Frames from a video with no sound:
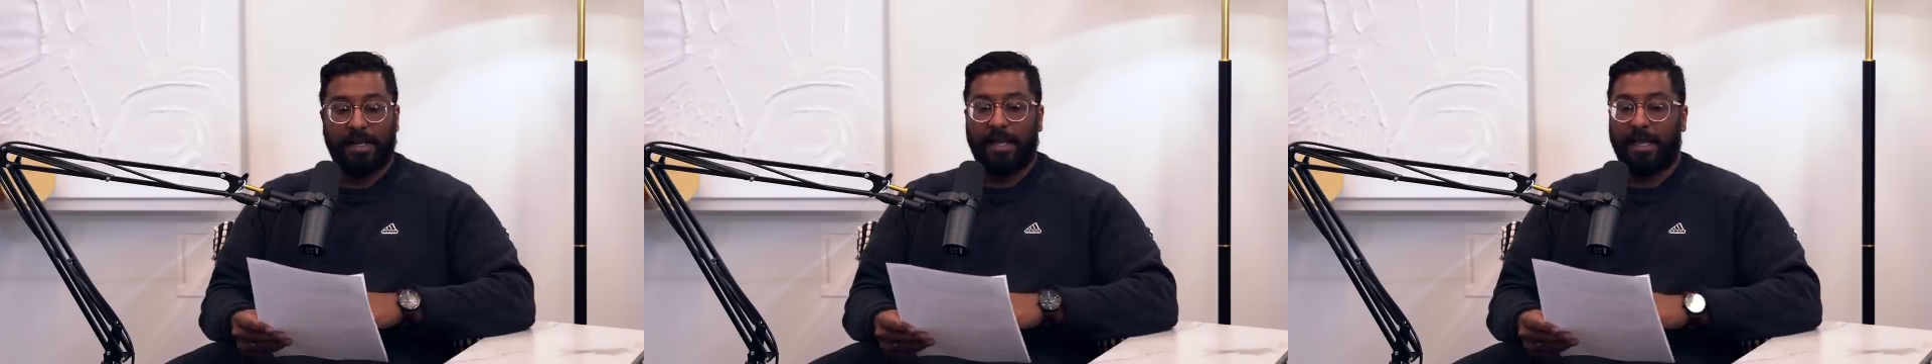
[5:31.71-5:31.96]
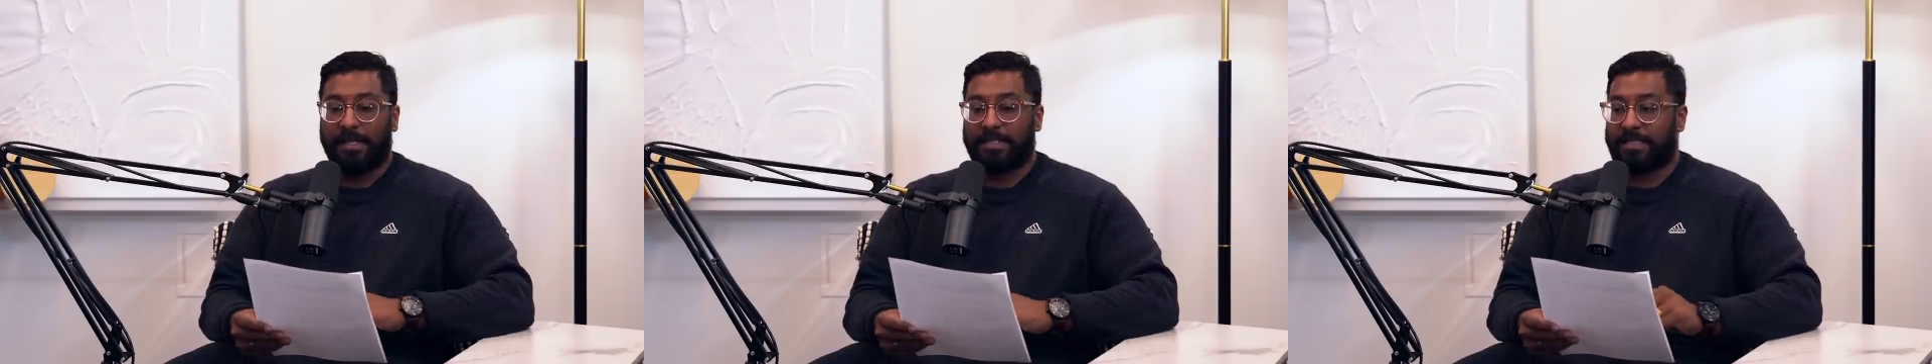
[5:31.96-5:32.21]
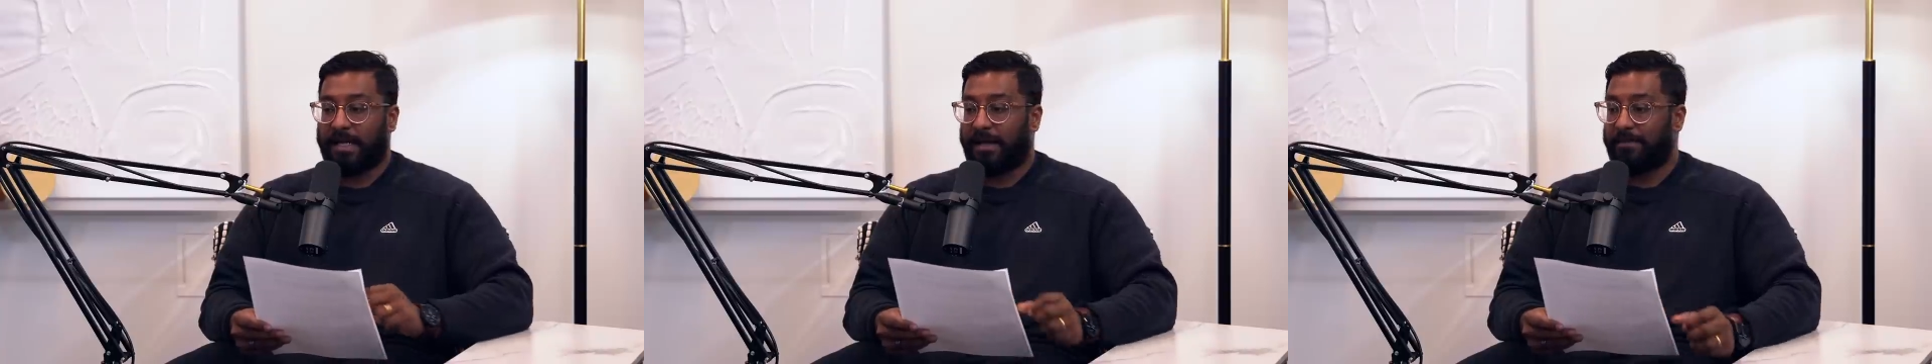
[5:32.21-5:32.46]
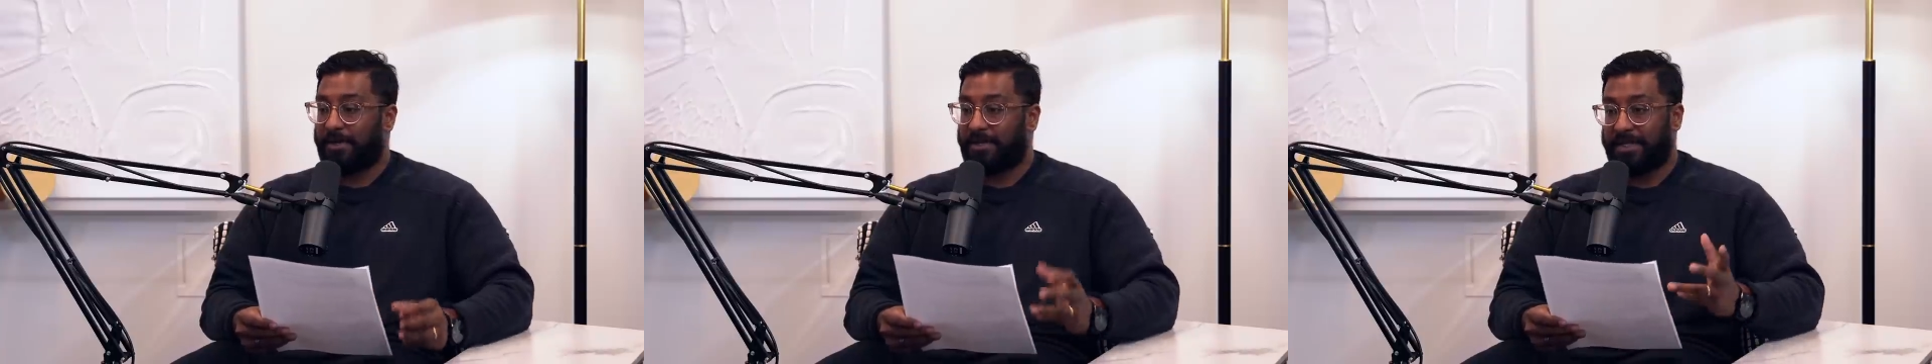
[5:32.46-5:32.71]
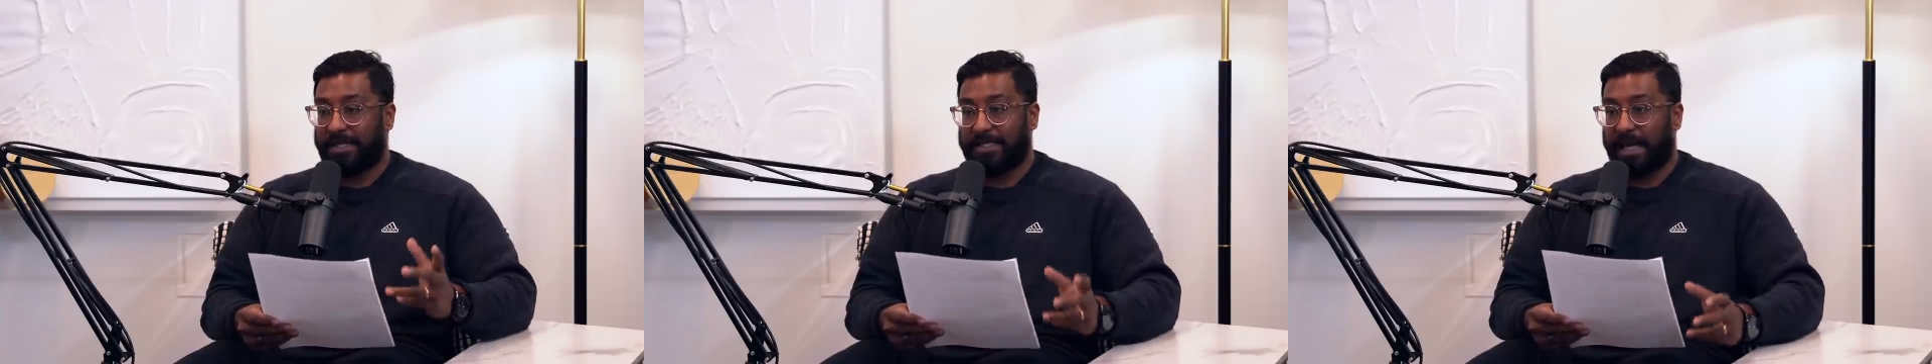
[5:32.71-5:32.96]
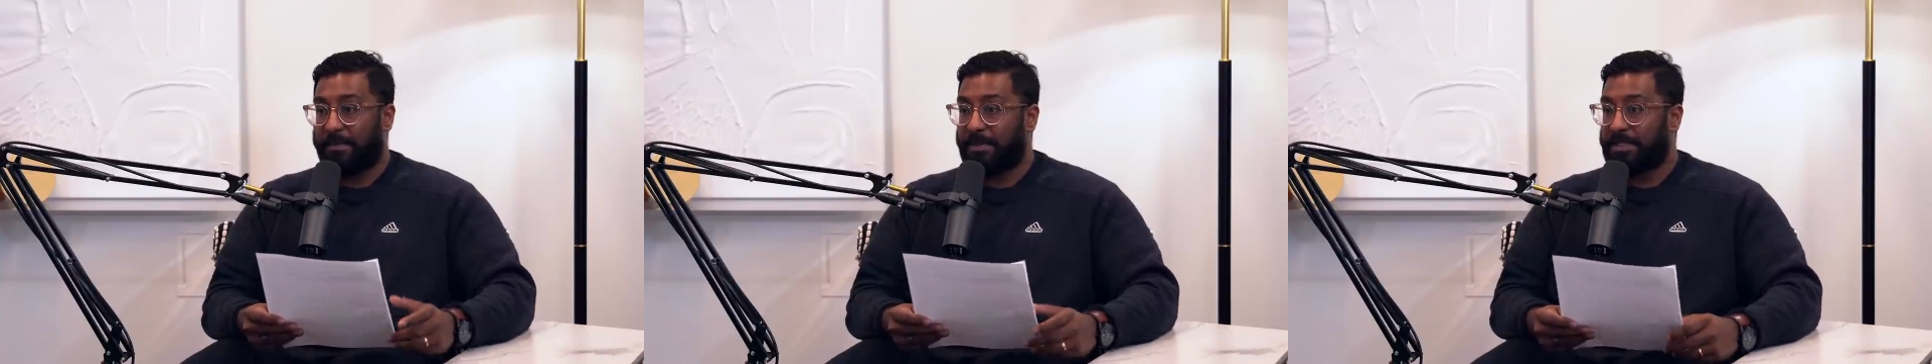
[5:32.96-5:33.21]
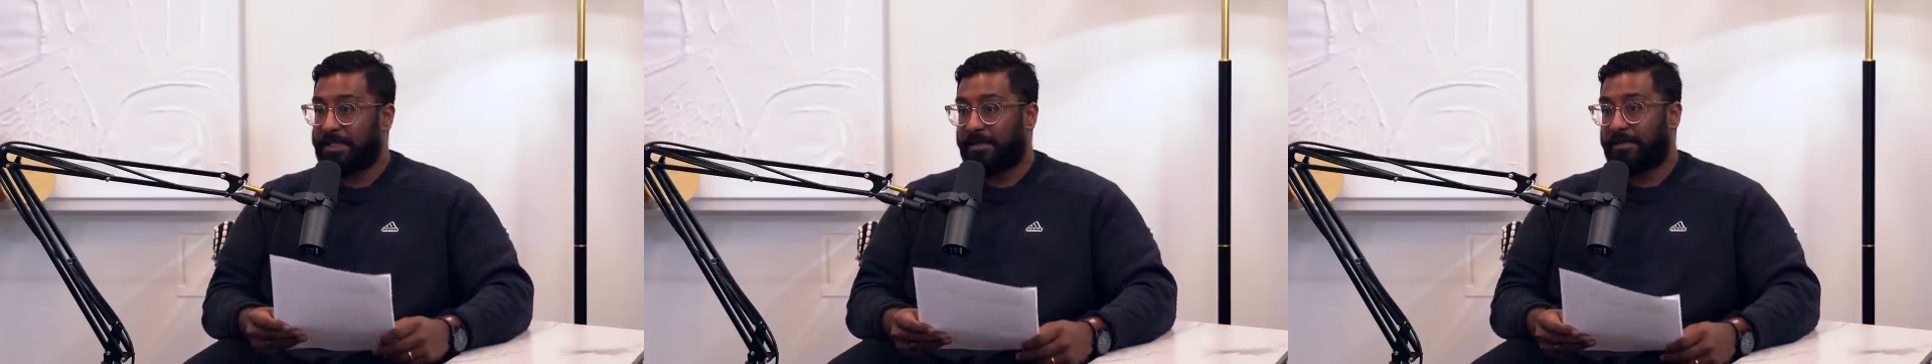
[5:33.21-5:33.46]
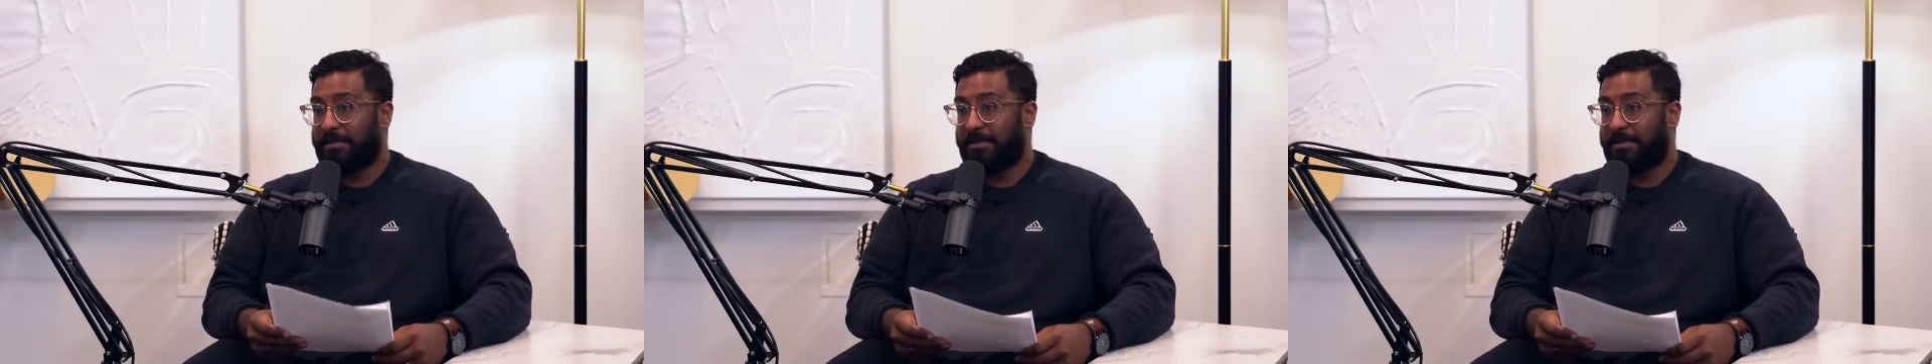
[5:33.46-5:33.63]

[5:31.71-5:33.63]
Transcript: it's um, good things happen to good,